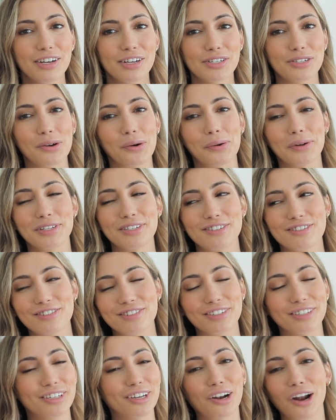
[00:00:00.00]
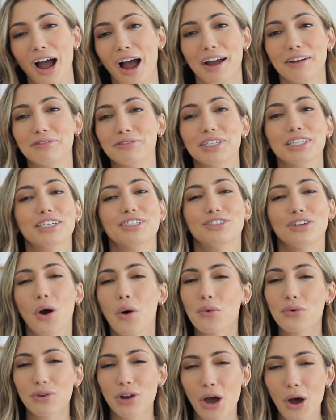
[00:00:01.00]
So it's, you know, I really
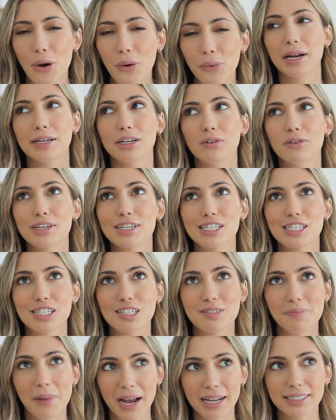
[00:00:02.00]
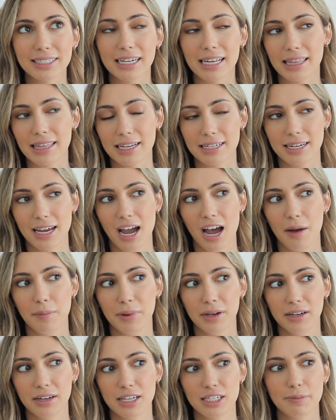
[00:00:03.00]
don't know. I don't expect anything to
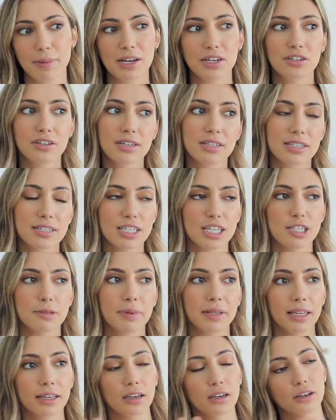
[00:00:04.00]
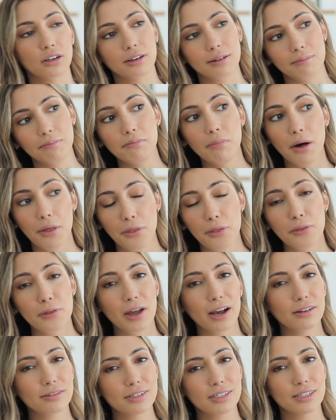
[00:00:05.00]
happen, especially since it's been like a good month
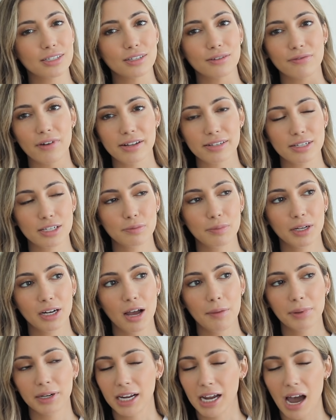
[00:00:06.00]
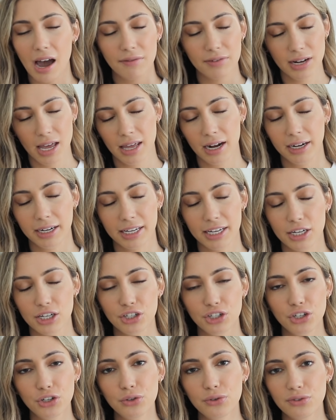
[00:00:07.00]
now since the fence has been up and I haven't had any
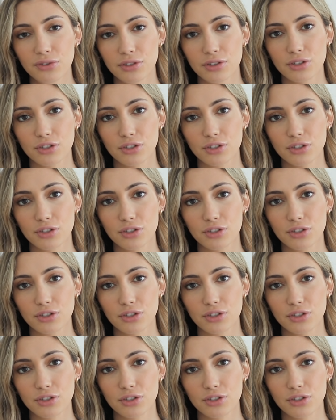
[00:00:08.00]
issues.